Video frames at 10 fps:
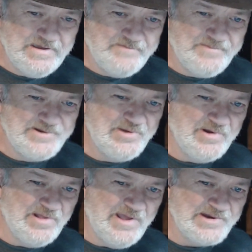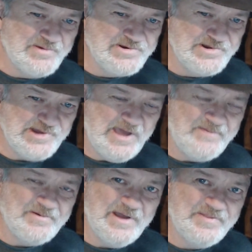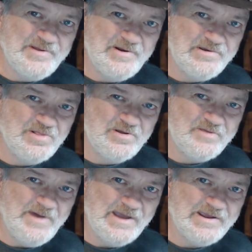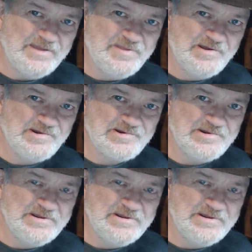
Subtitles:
But do you realize what just happened out there? You can look back at this.